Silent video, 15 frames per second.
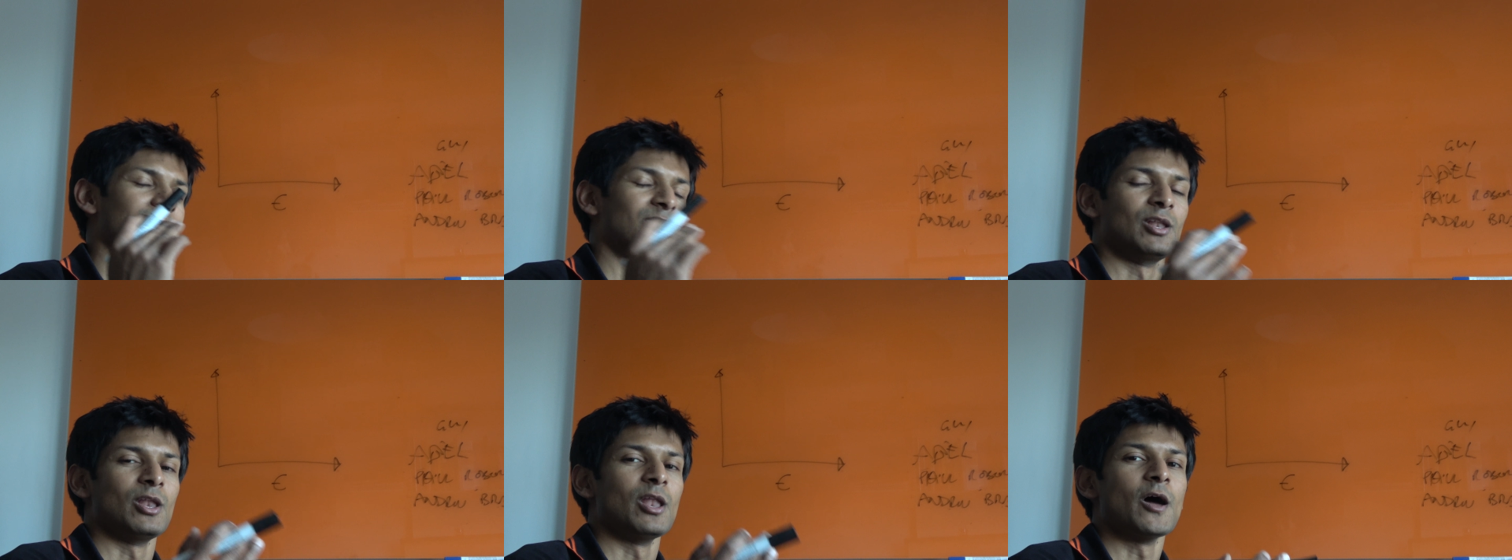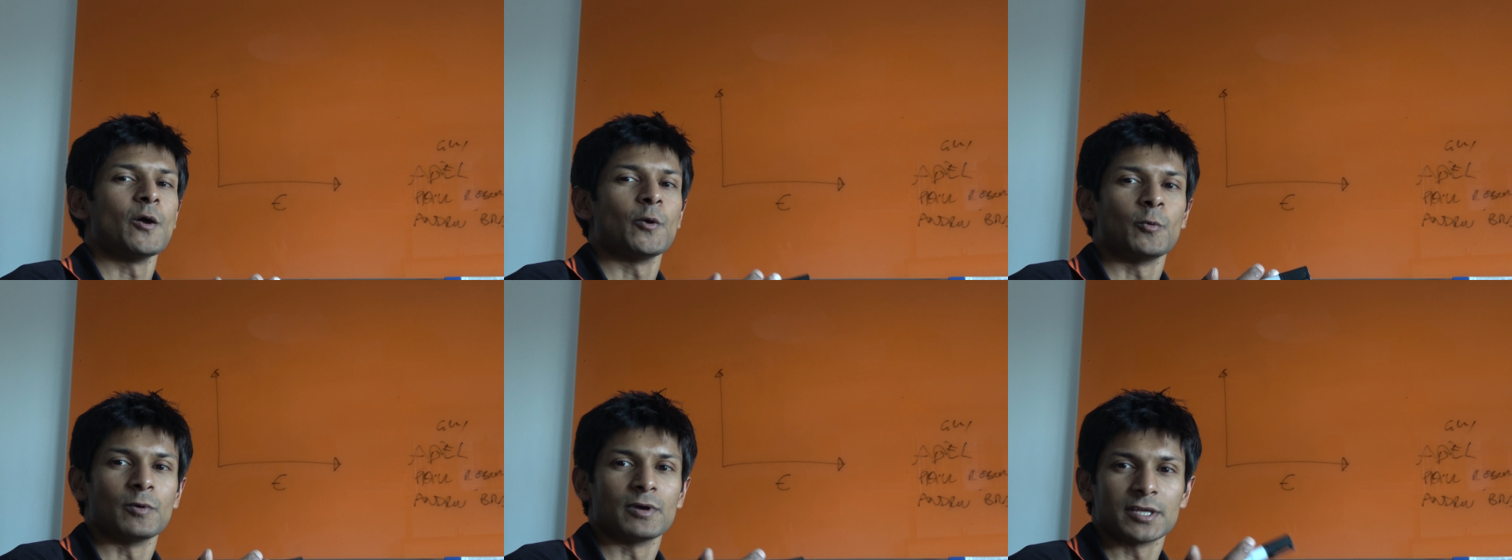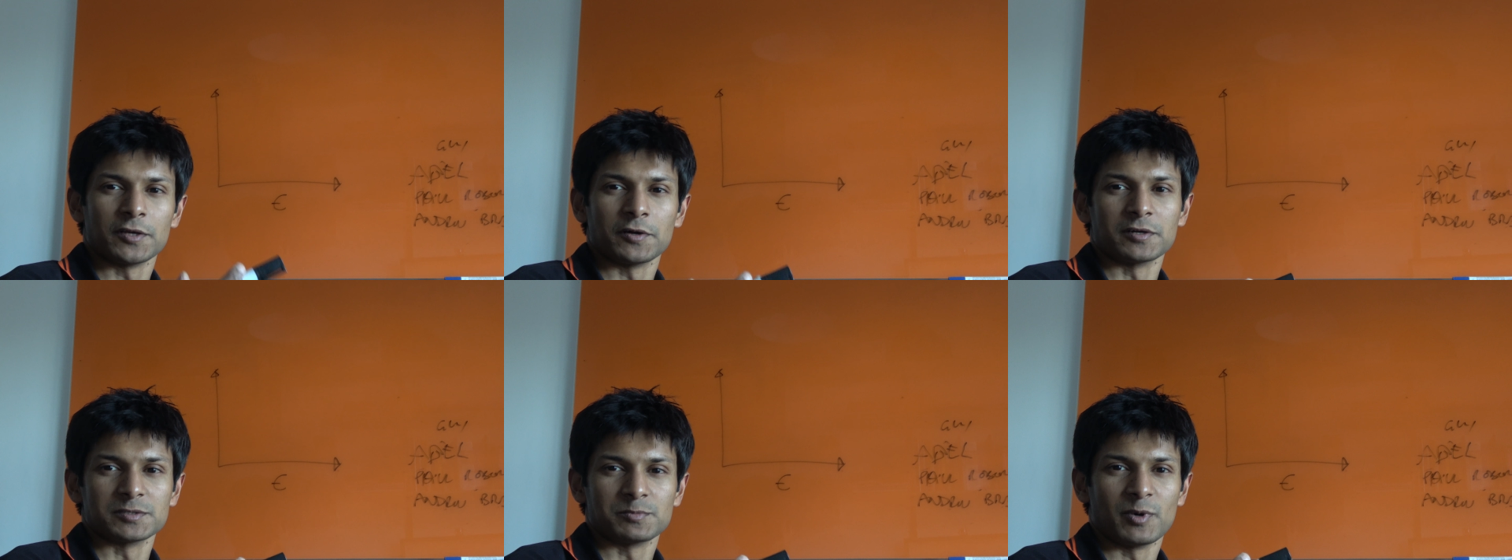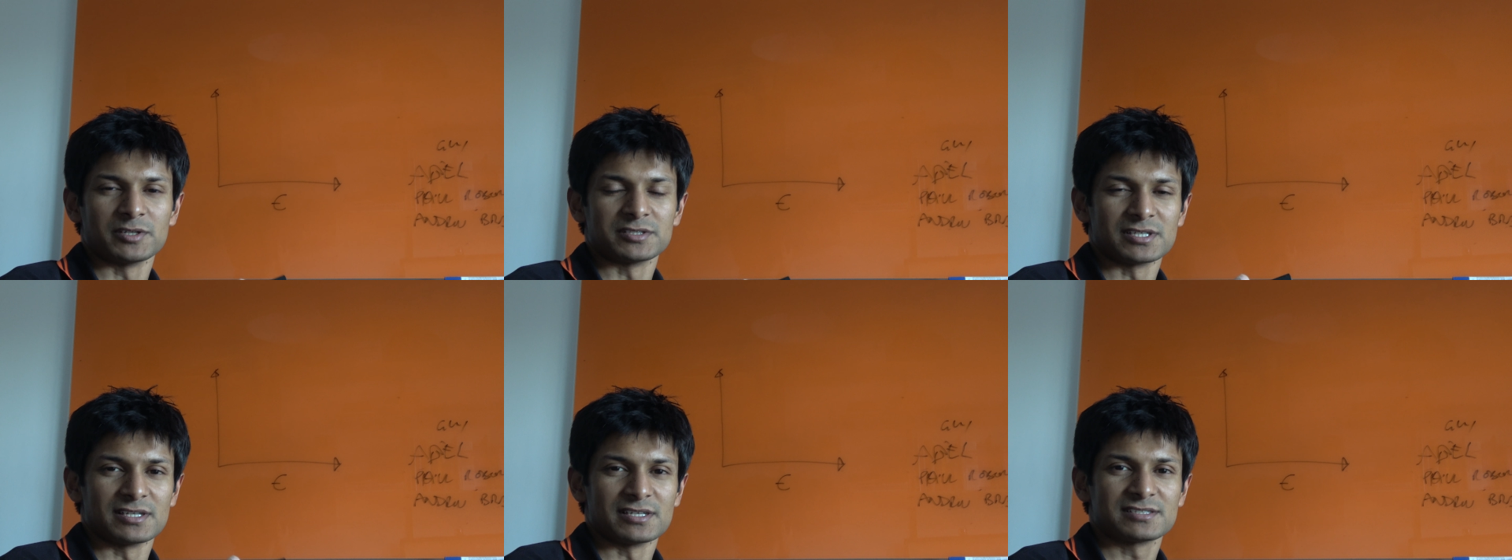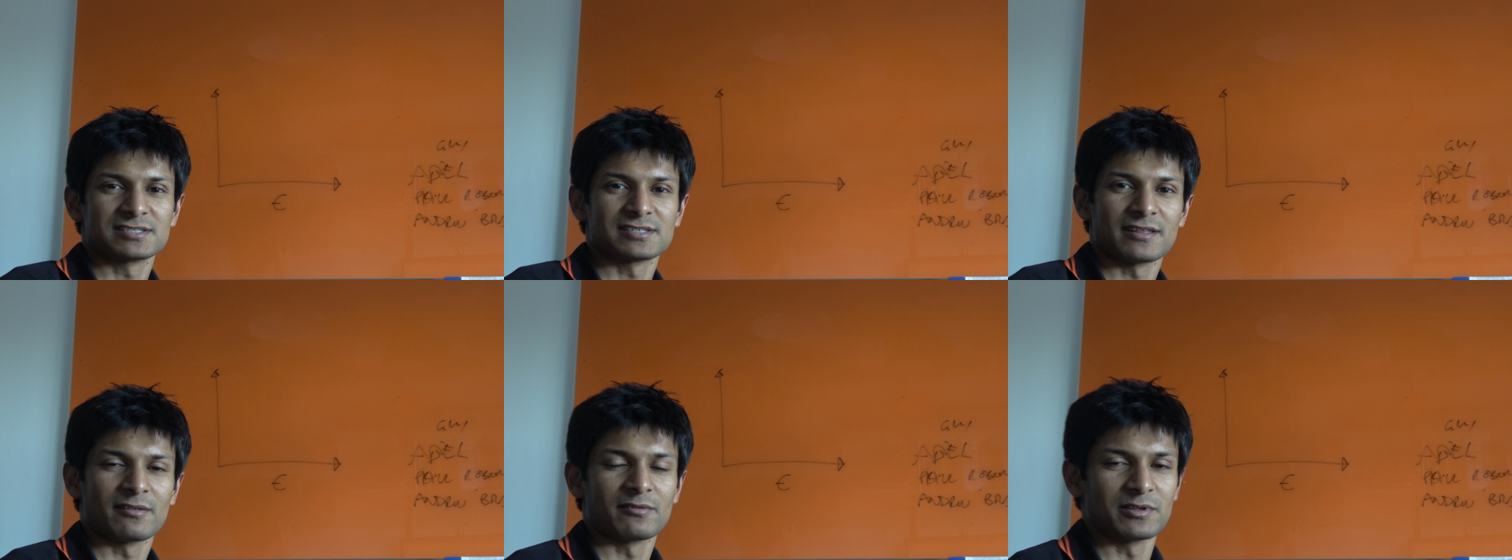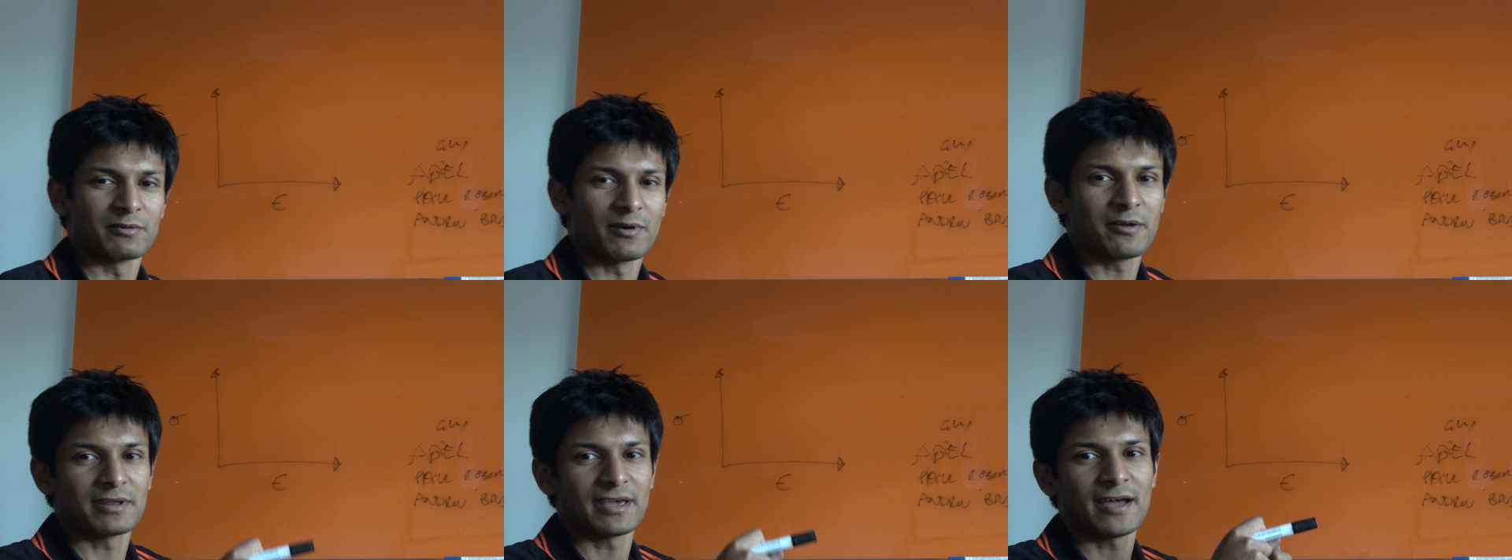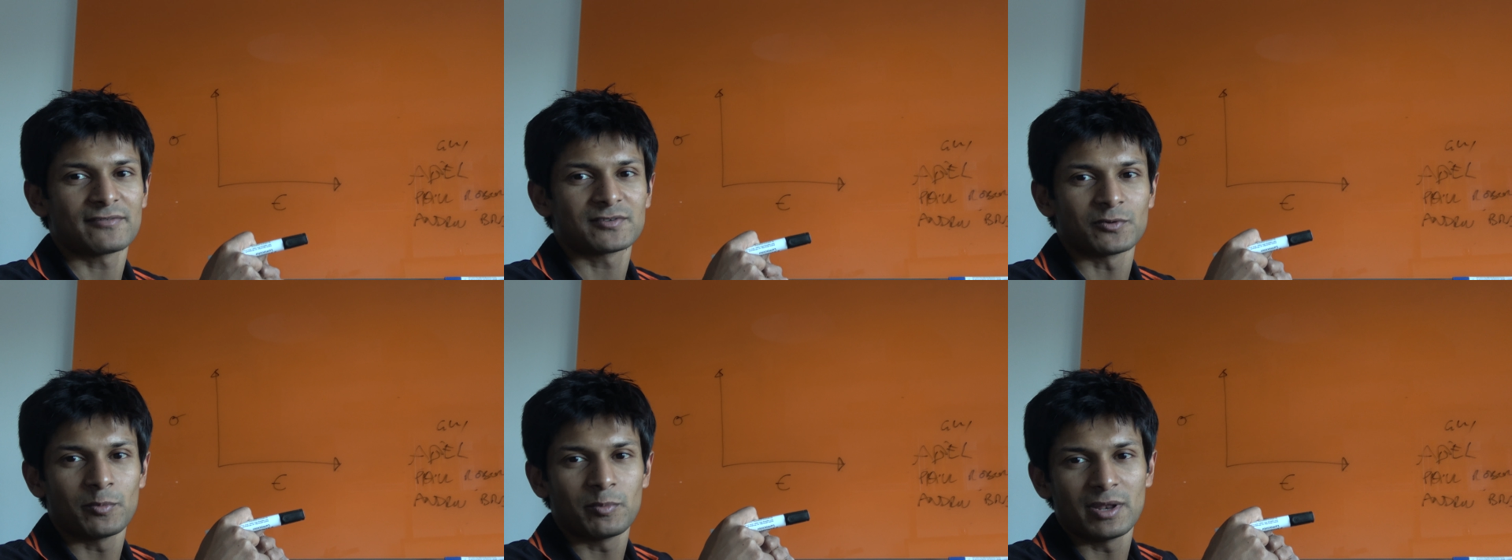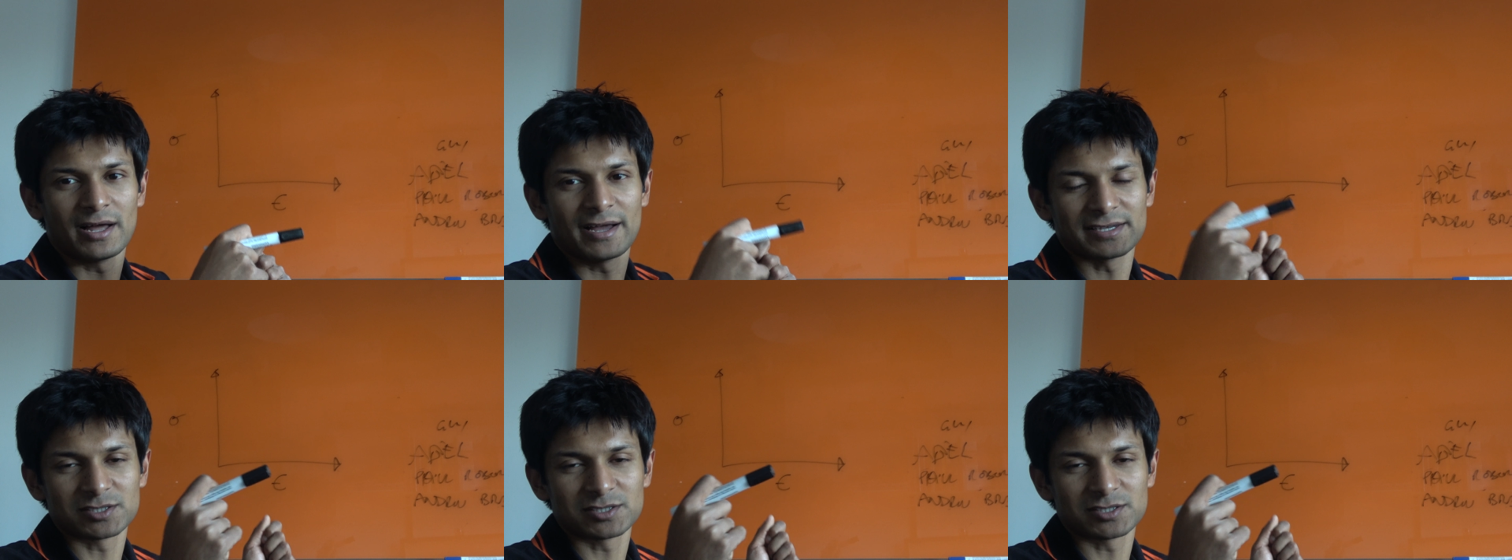low Young's modulus, so you only have to apply